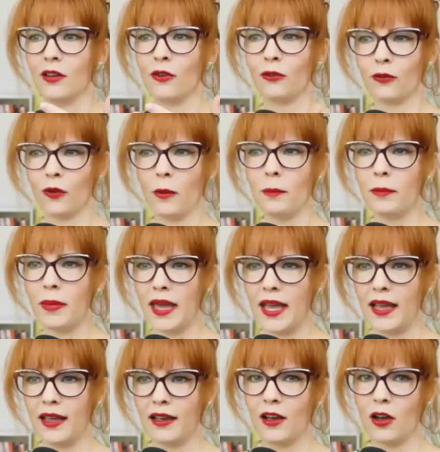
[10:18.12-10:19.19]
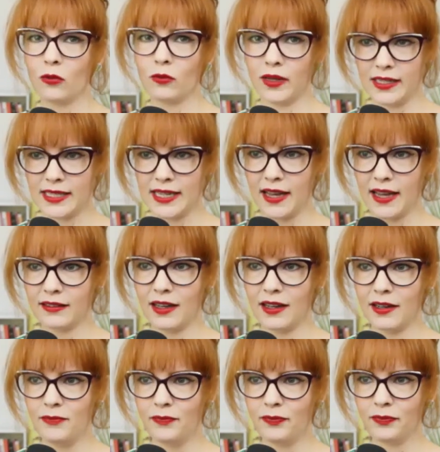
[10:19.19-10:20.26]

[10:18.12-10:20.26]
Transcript: from being a retailer